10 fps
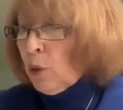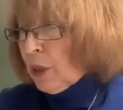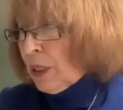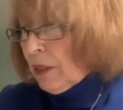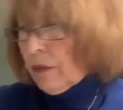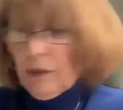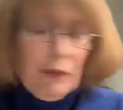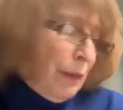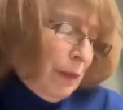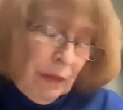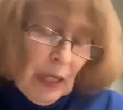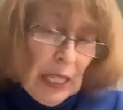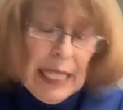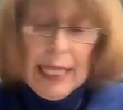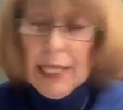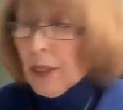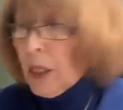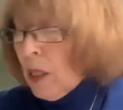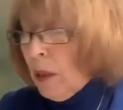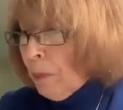over the course of a
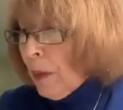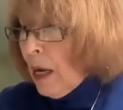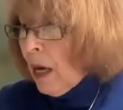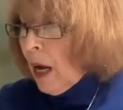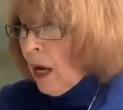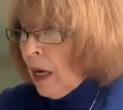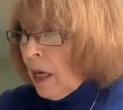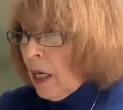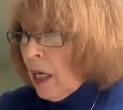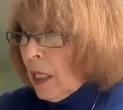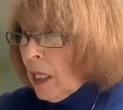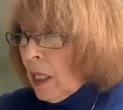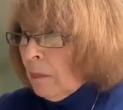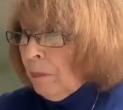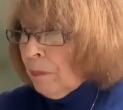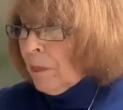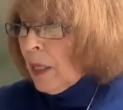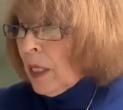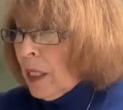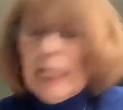year.
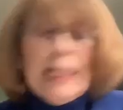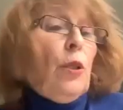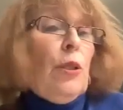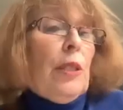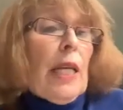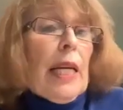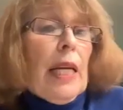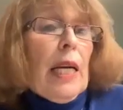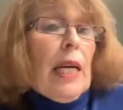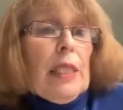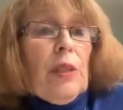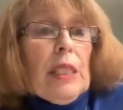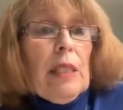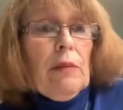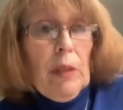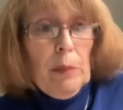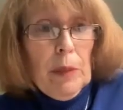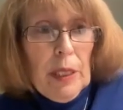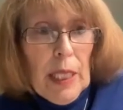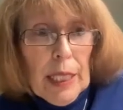At least 2 psychiatrists
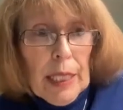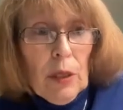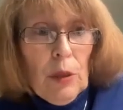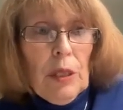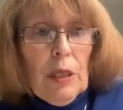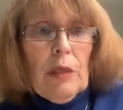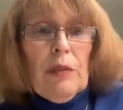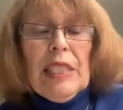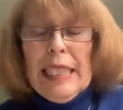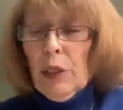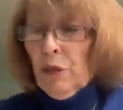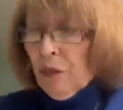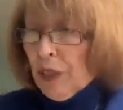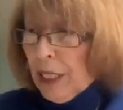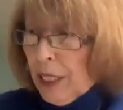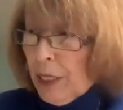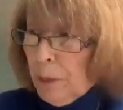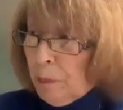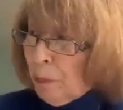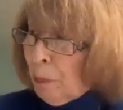give him the diagnosis of
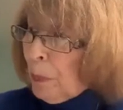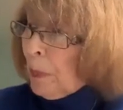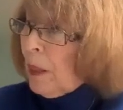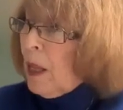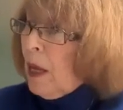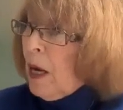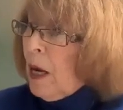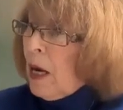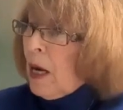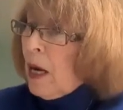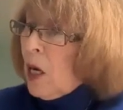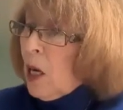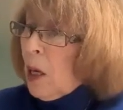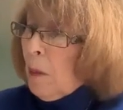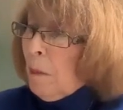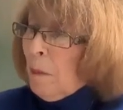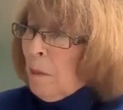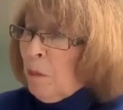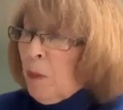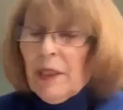schizophrenia.
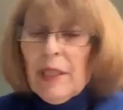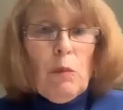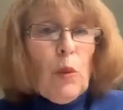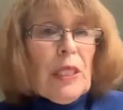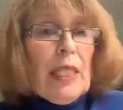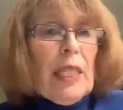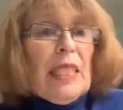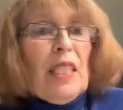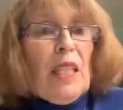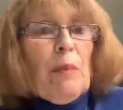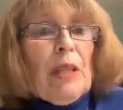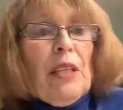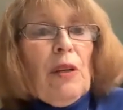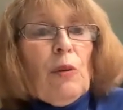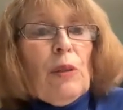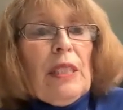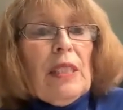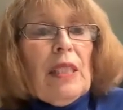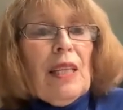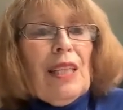But then one day somebody
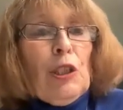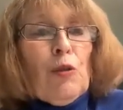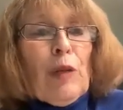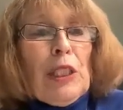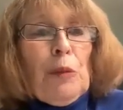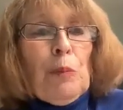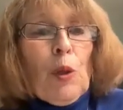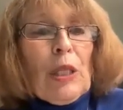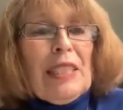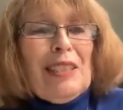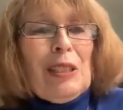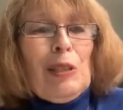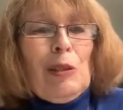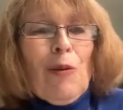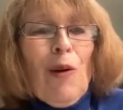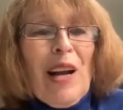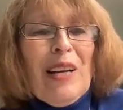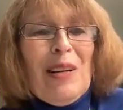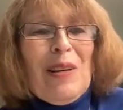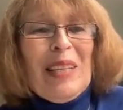noticed the stretch marks, the
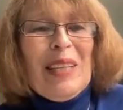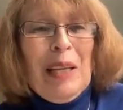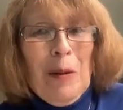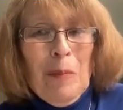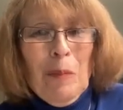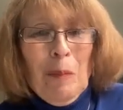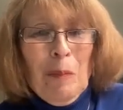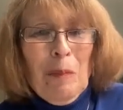stria on him.